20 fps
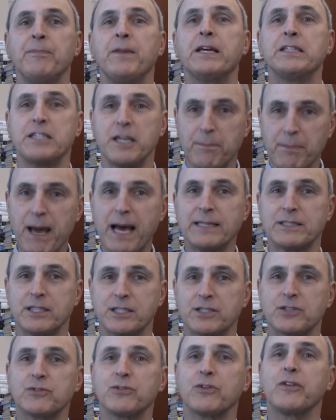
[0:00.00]
as he
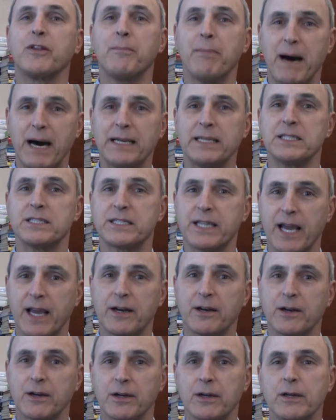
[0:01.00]
passes through the body
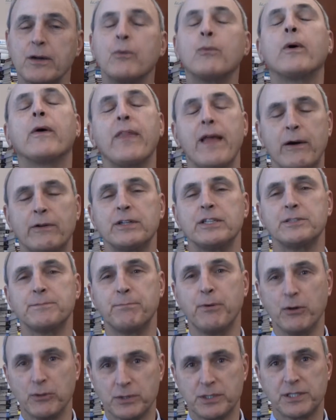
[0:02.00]
scanner without his
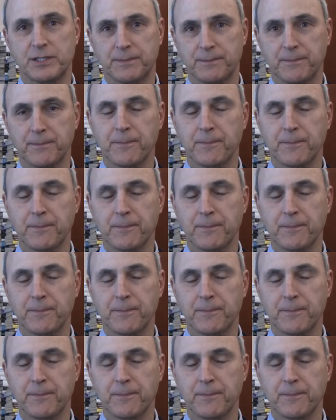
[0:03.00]
boots.